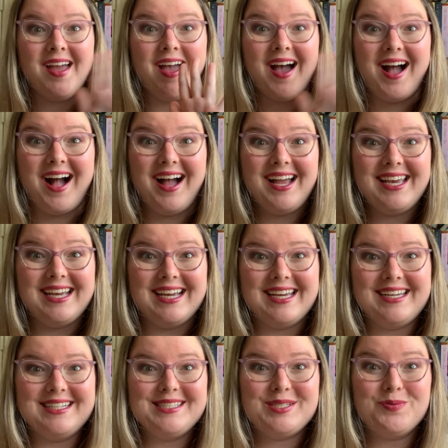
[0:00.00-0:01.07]
Hi,
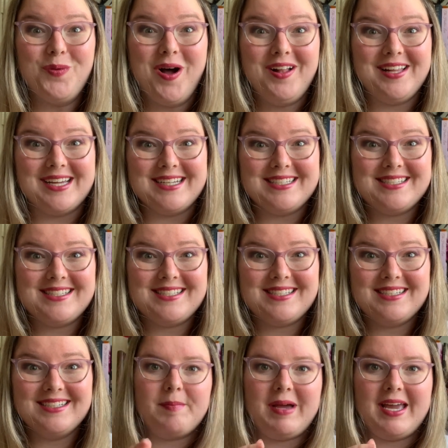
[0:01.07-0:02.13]
it's Wallace.
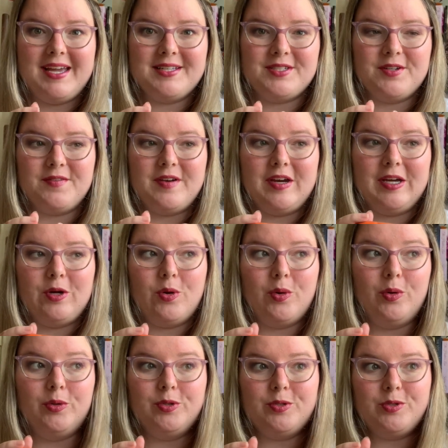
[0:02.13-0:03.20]
My hands are very
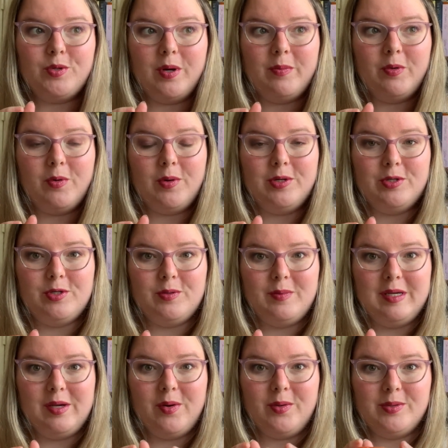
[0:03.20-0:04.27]
cold, so I'm going to
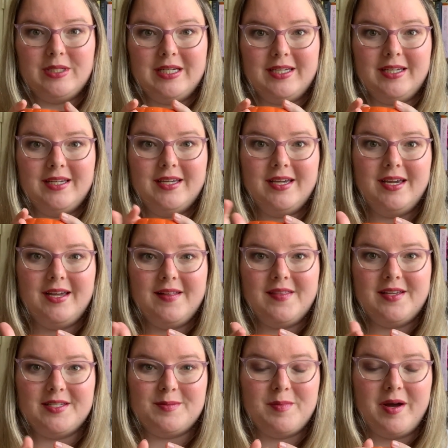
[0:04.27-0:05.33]
be holding
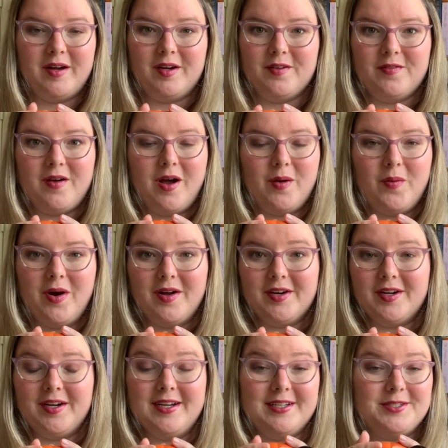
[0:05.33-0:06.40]
this mug of hot
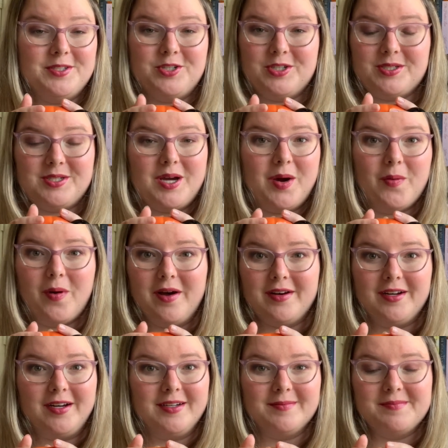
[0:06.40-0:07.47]
water. It's just hot
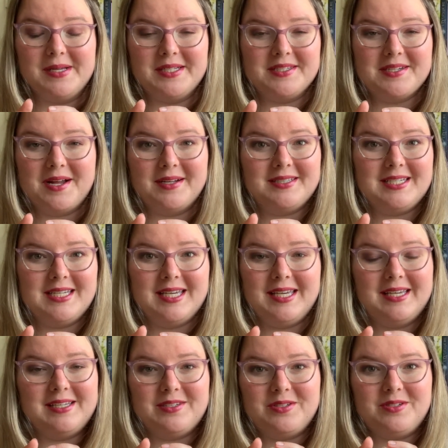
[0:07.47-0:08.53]
water. It's not tea.